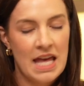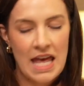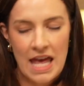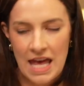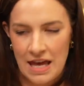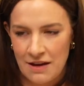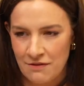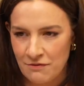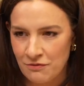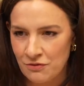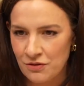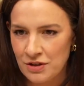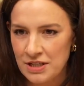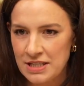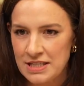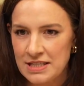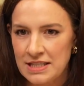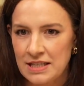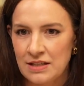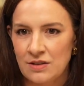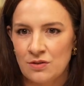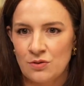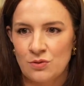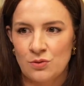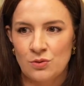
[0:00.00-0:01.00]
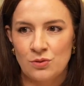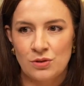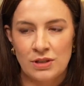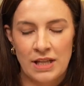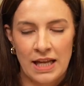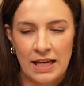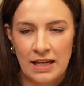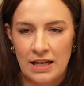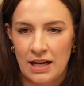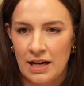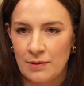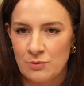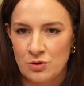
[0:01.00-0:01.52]
Every single,
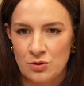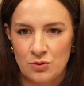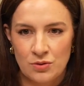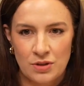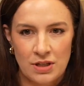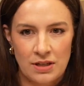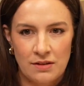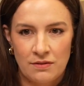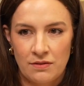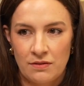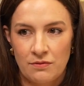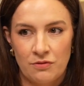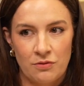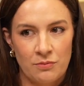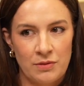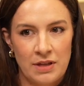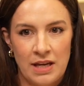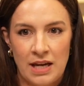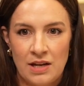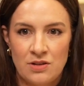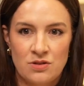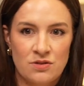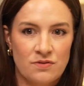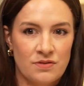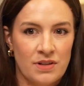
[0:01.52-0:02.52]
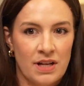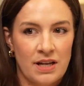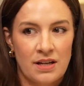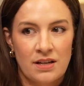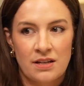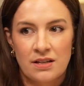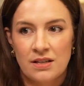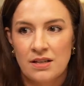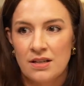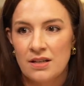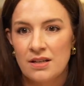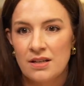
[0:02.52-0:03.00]
like, I'm talking from the age of like